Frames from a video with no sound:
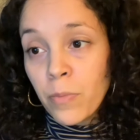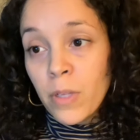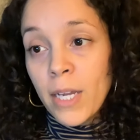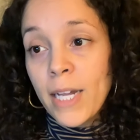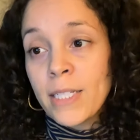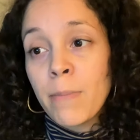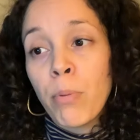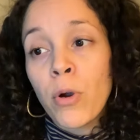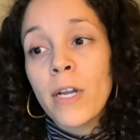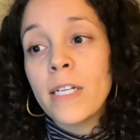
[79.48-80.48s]
It's
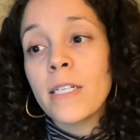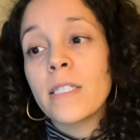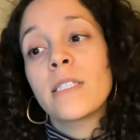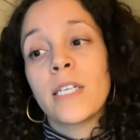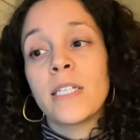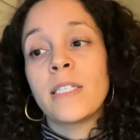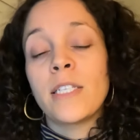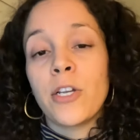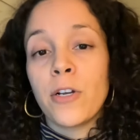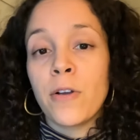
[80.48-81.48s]
important to
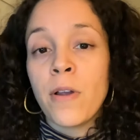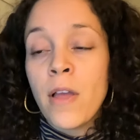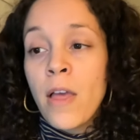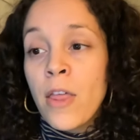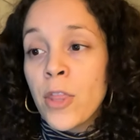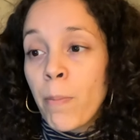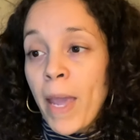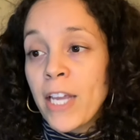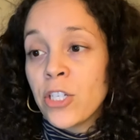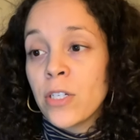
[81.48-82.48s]
consider the
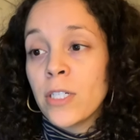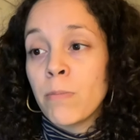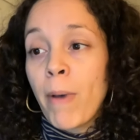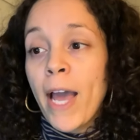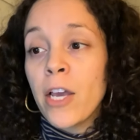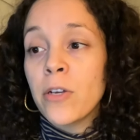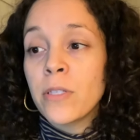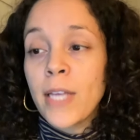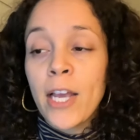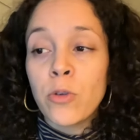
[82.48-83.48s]
patient's
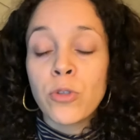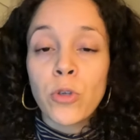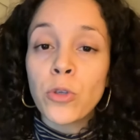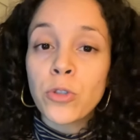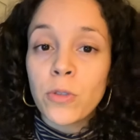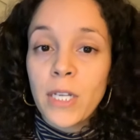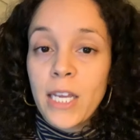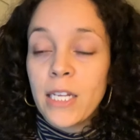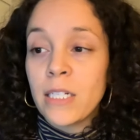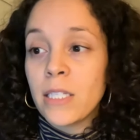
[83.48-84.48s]
biopsychosocial
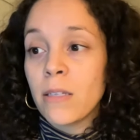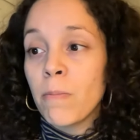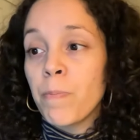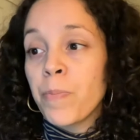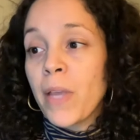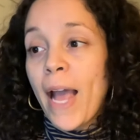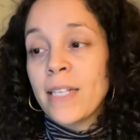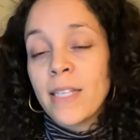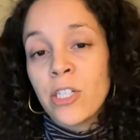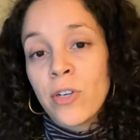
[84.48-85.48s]
needs
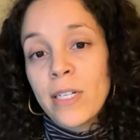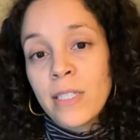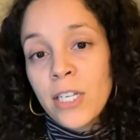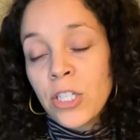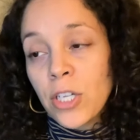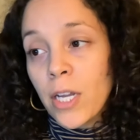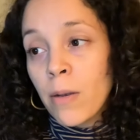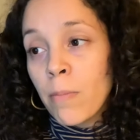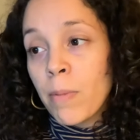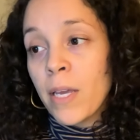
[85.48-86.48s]
as they
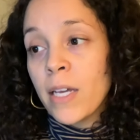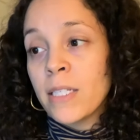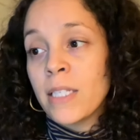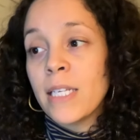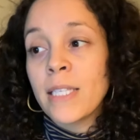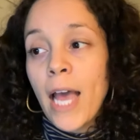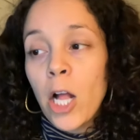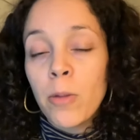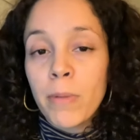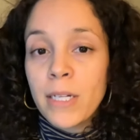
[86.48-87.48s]
transition because these
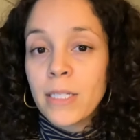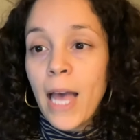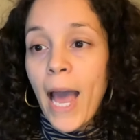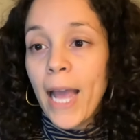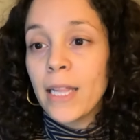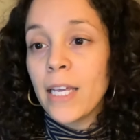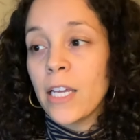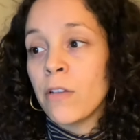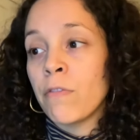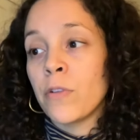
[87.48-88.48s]
elements highly
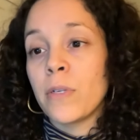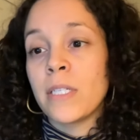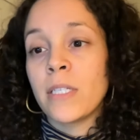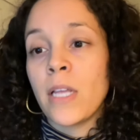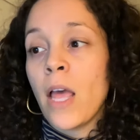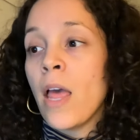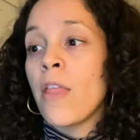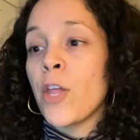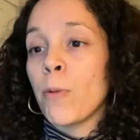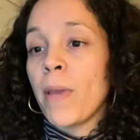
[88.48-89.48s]
influence
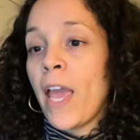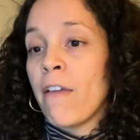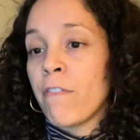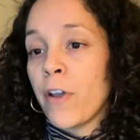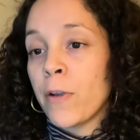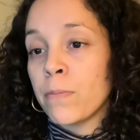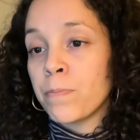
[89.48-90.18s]
their behavior.